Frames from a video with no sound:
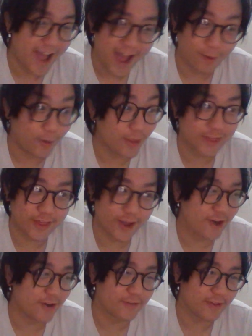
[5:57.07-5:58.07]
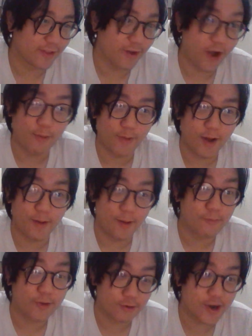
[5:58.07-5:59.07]
one third of no, I'm
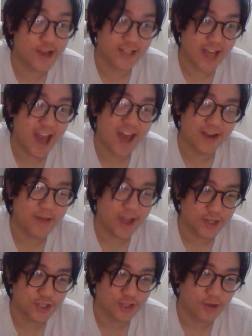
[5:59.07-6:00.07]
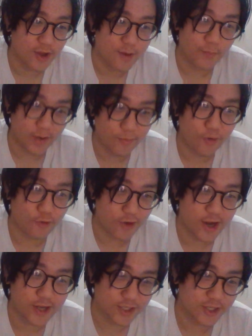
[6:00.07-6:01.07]
I'm crazy and I'm Asian, but I'm not
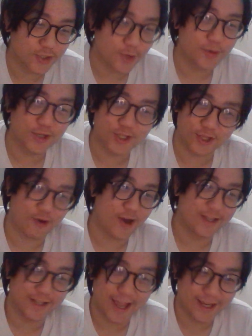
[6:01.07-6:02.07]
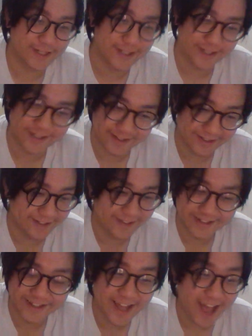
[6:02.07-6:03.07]
rich, so I'm just crazy Asian.
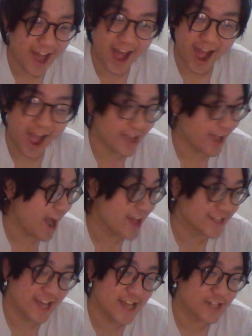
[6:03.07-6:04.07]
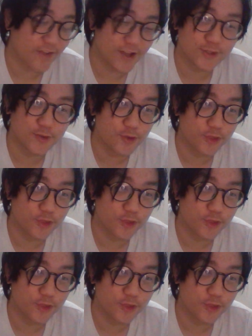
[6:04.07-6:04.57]
I I satisfy two